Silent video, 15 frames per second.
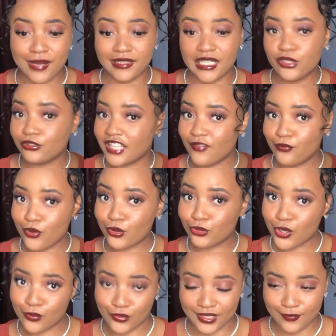man that you should have broken
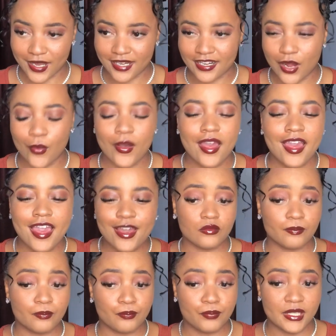up with by now.
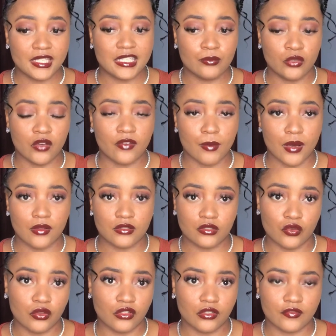Pisses me off about a
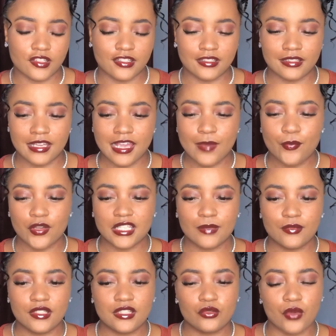whole lot of things. It's
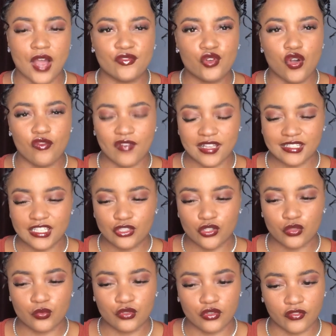impossibility to have
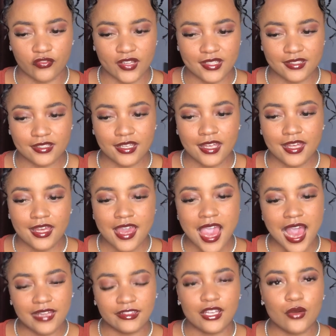conversations with your friends
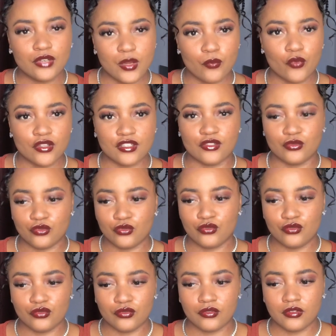and tell them what is doing
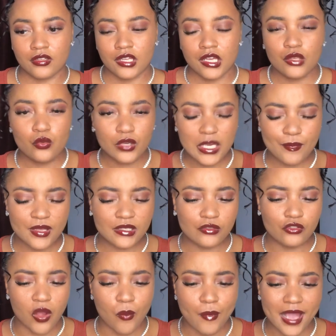you. You keep it in
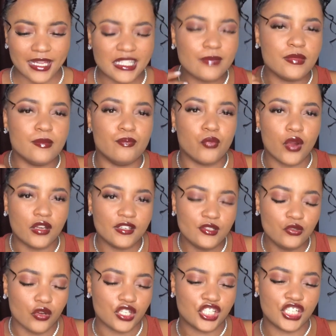your mind, let it be boiling
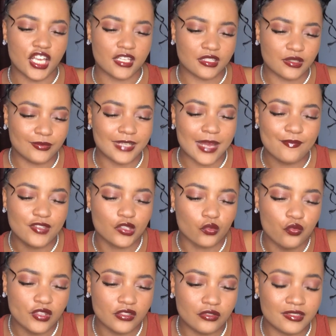your chest. You will not be
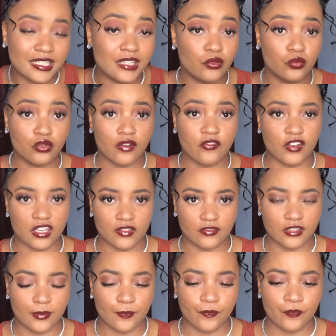squeezing your head, you will not forgive
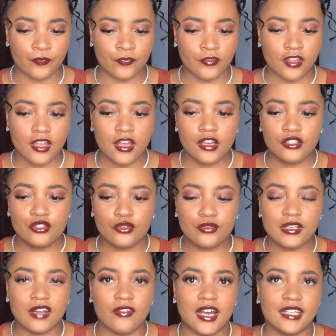them. You could
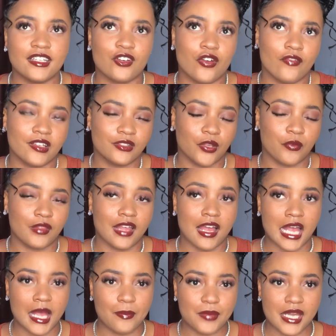have had the conversation,
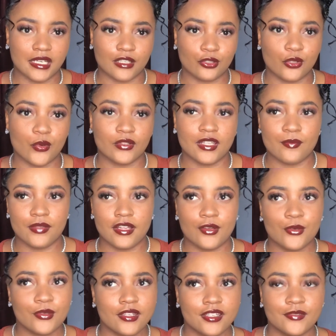be an adult and be
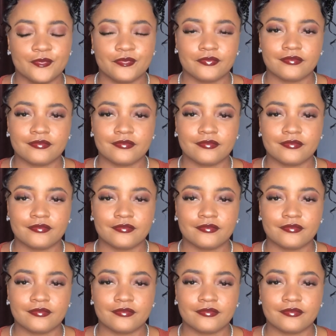like, okay,